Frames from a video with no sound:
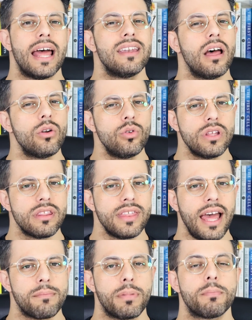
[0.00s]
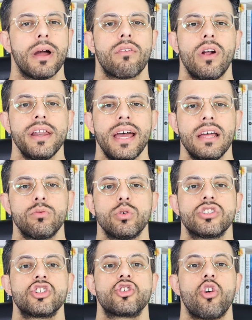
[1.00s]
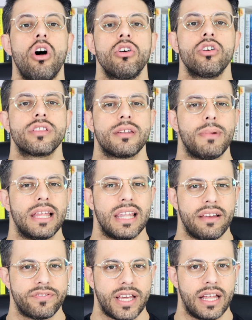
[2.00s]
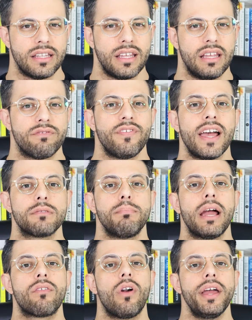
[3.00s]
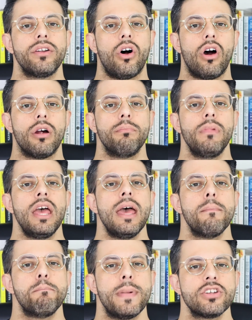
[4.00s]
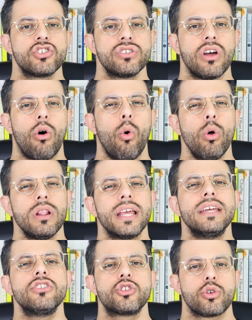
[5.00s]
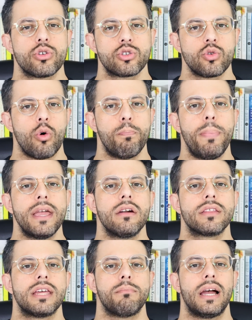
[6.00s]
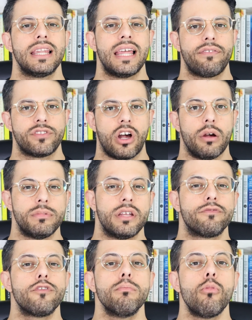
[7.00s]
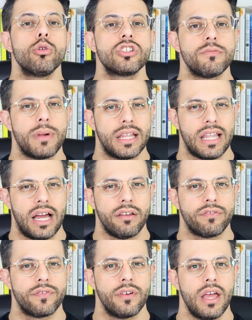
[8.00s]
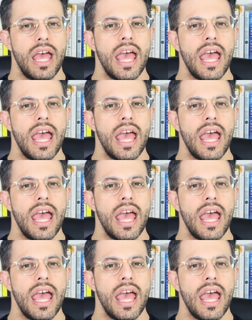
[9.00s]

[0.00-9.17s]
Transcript: And not only that, but my right hand was stronger than my left hand. In fact, my right arm measured a whole inch or so bigger than my left arm did for most of my life.